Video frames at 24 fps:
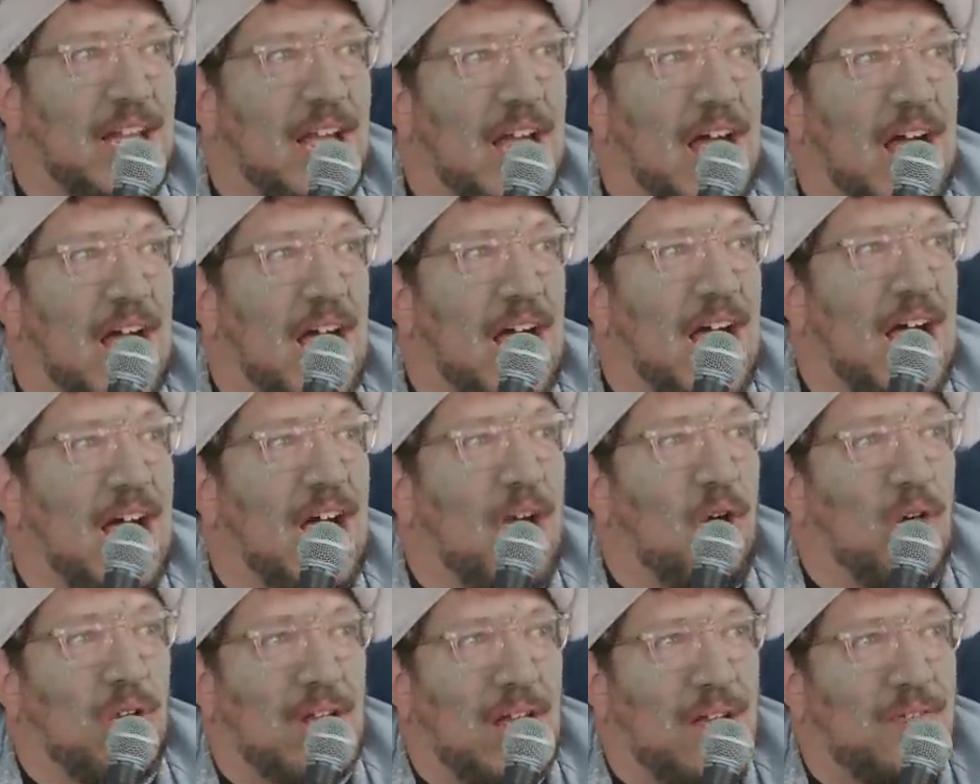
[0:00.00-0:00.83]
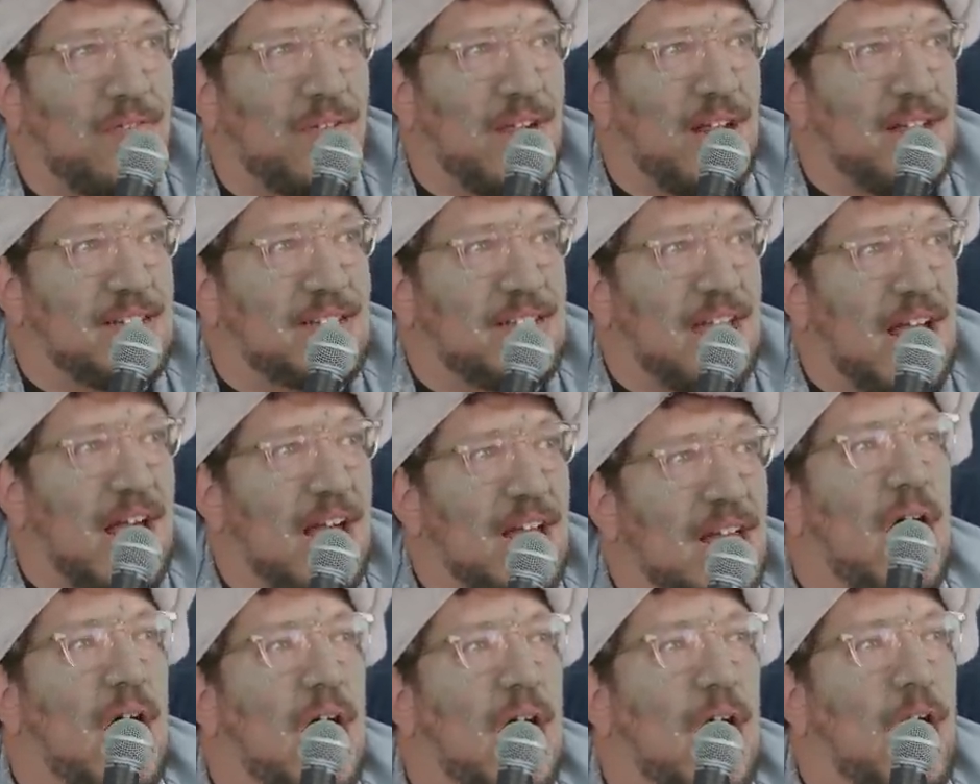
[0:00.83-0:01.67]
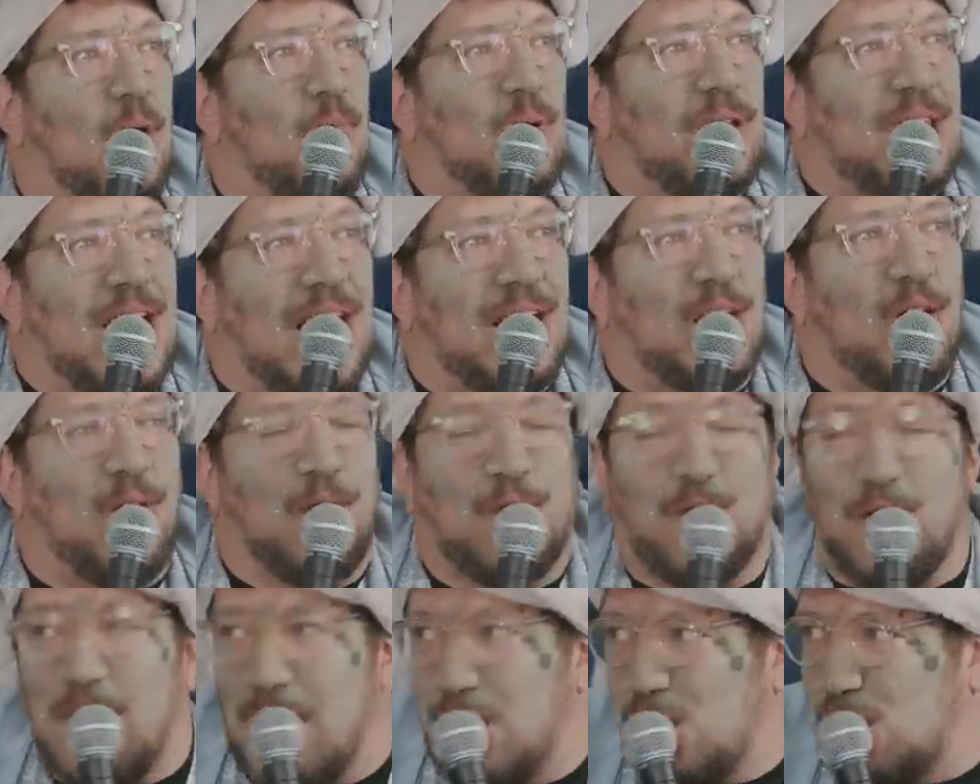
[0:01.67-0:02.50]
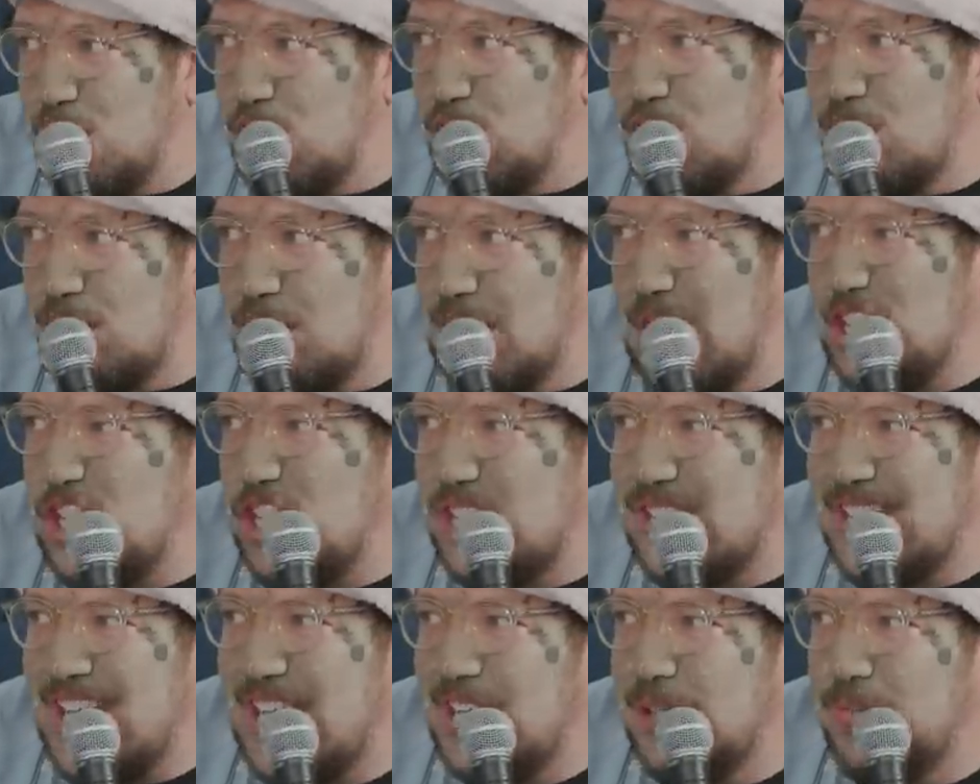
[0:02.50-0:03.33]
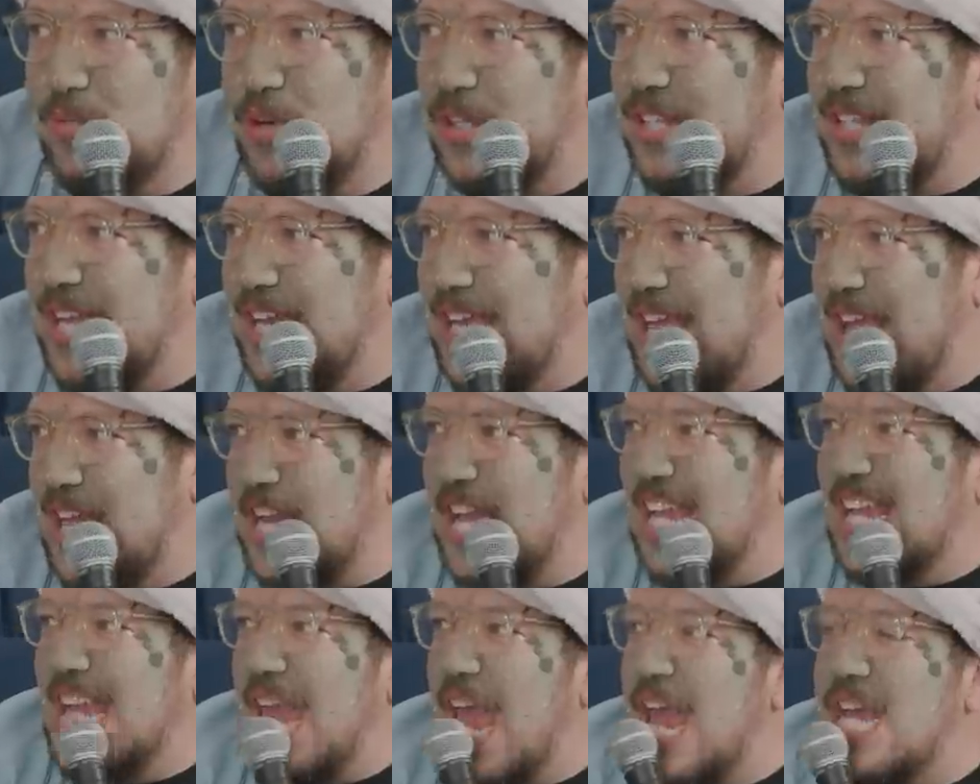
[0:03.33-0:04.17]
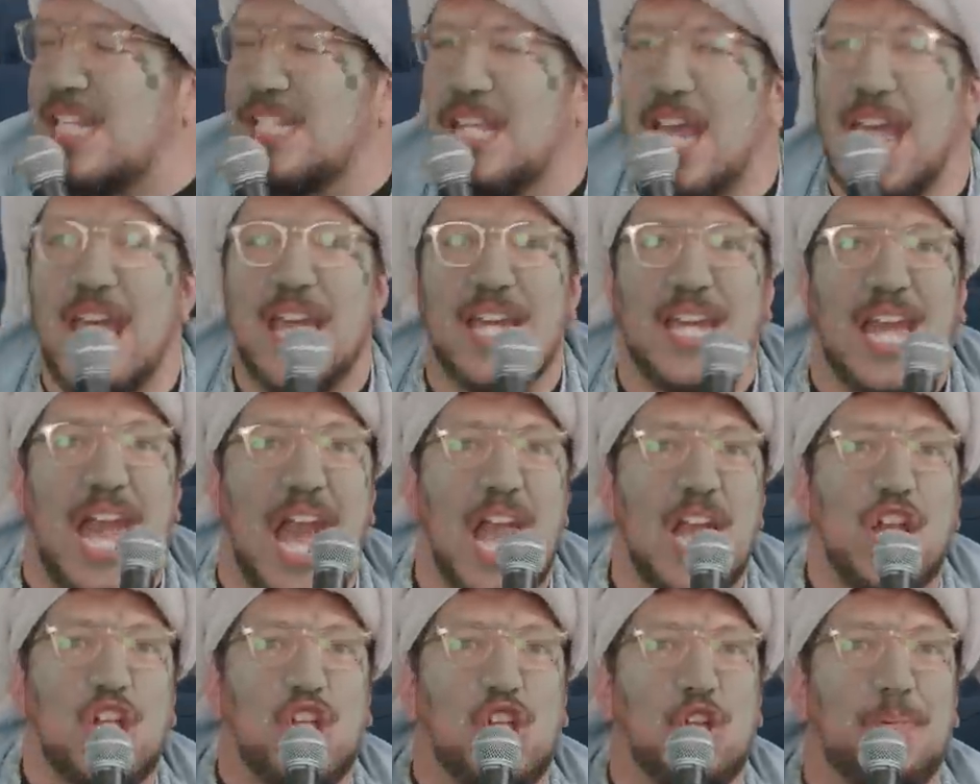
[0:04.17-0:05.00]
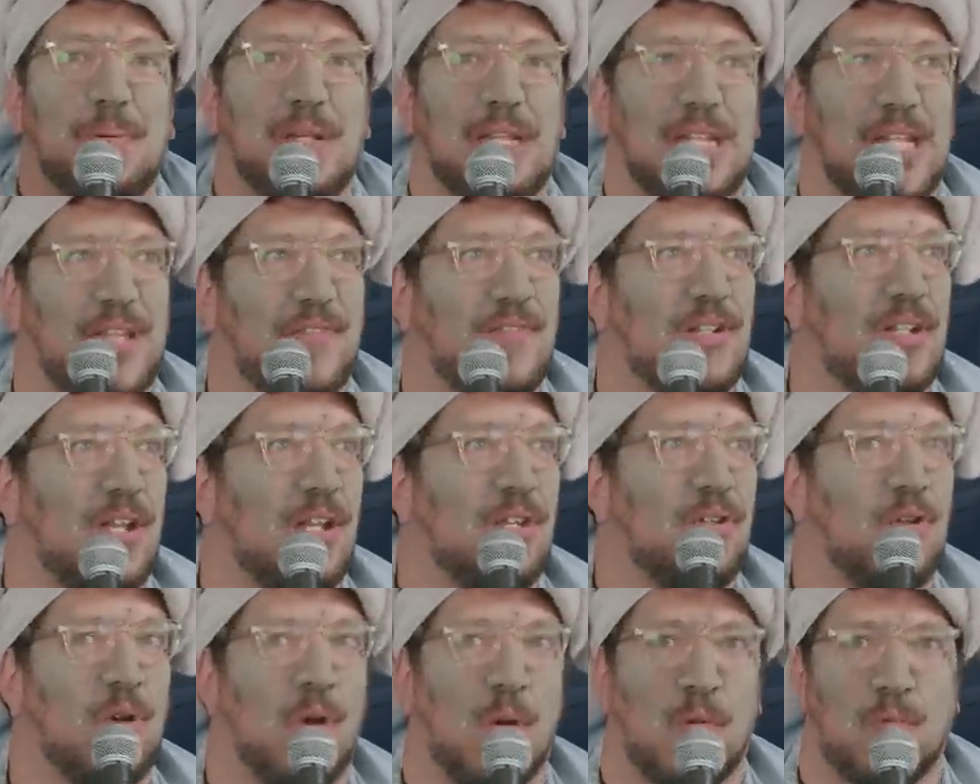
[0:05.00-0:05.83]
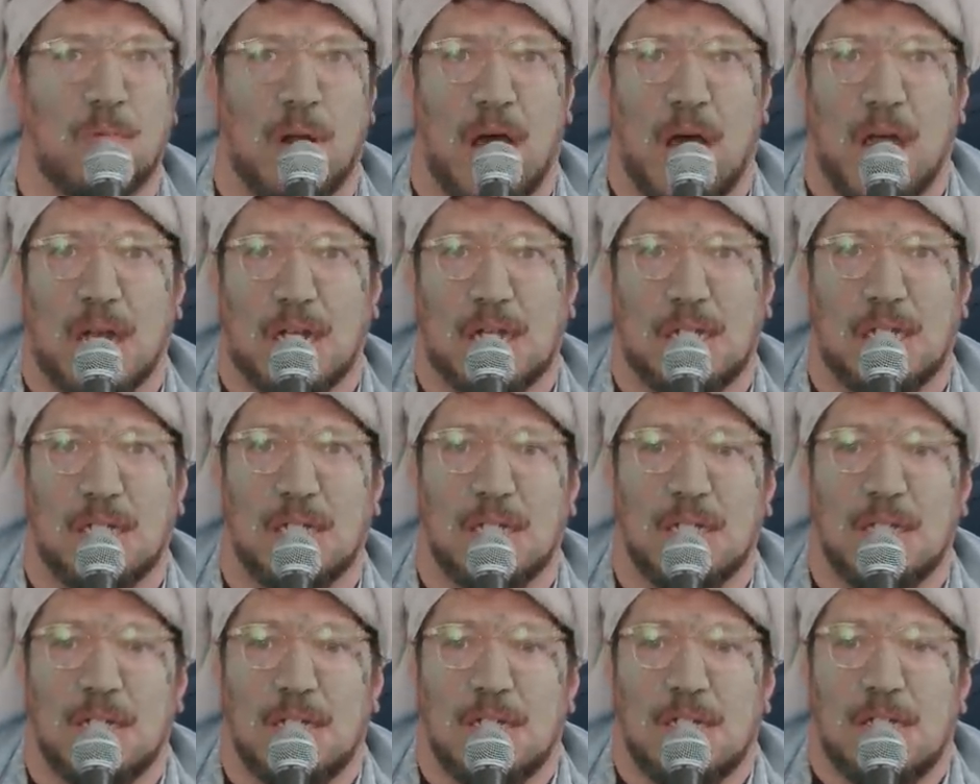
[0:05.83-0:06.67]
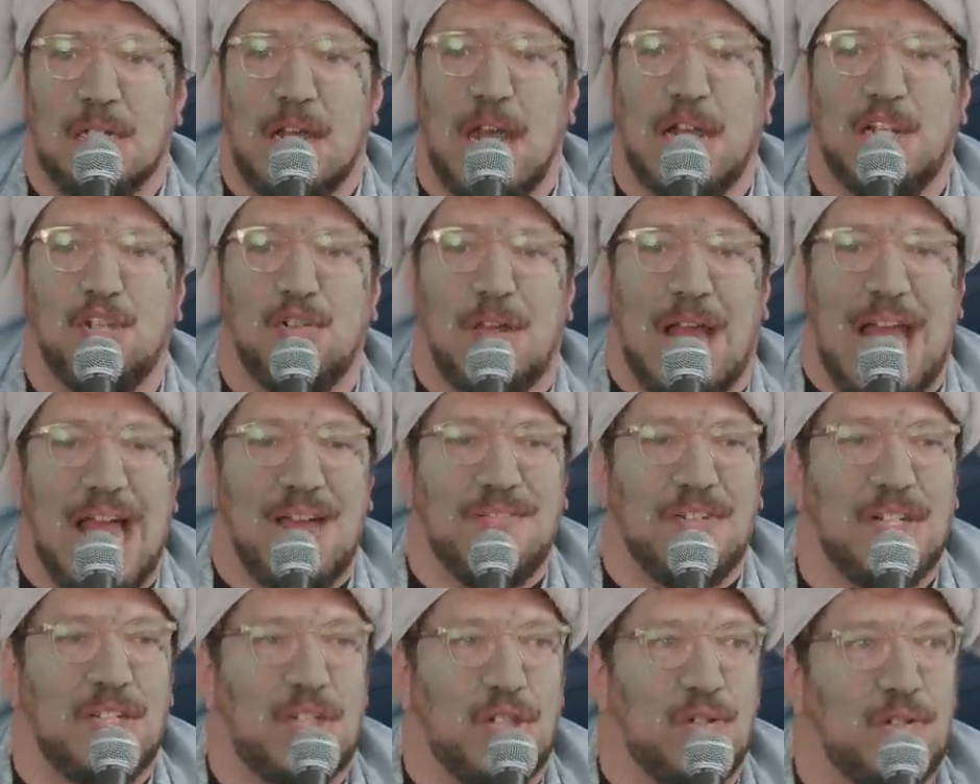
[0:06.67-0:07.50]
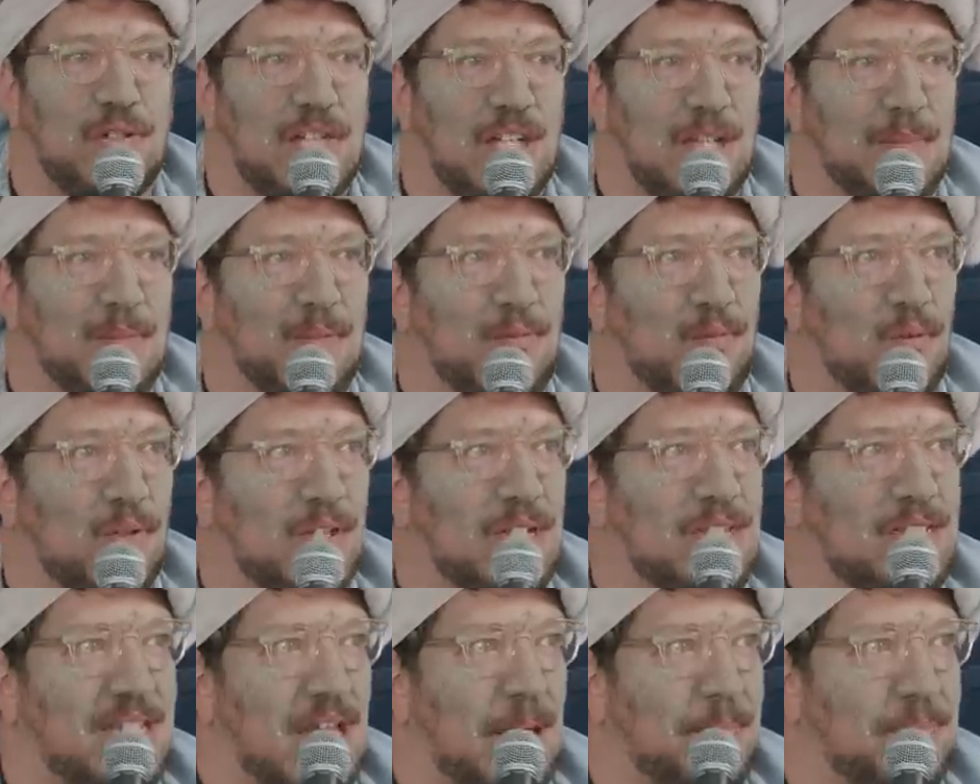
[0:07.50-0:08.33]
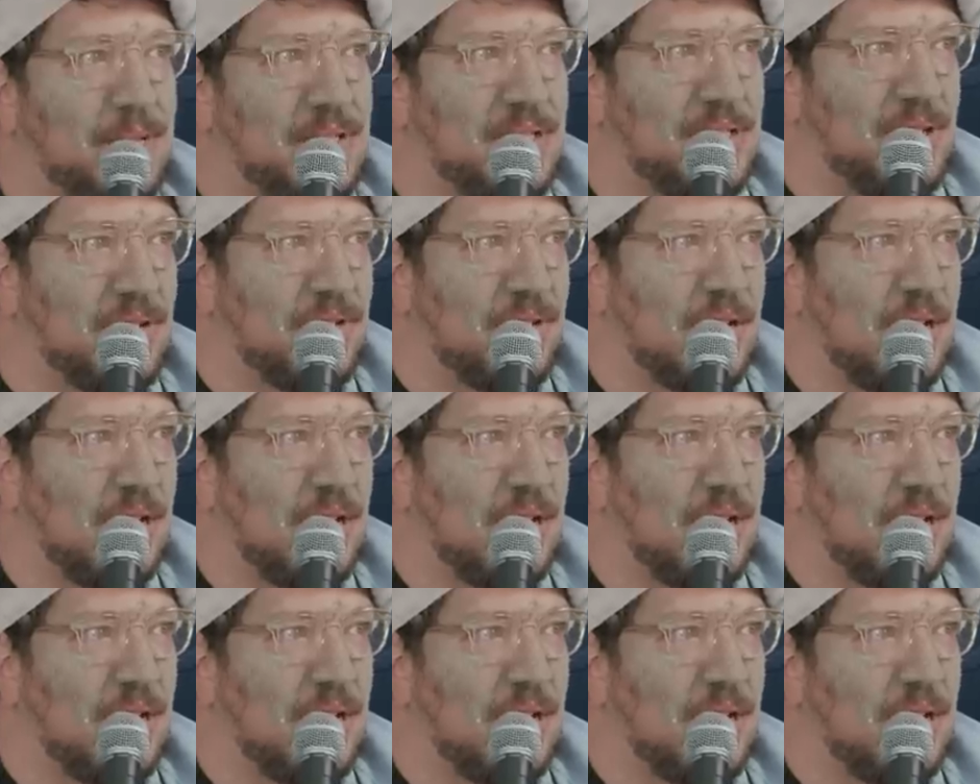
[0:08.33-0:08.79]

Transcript: uh, Ola Fresca. Uh, with HelloFresh, let's just tell them what they get in case in case you've been living under a rock, Yeah. and you haven't tuned in before this episode.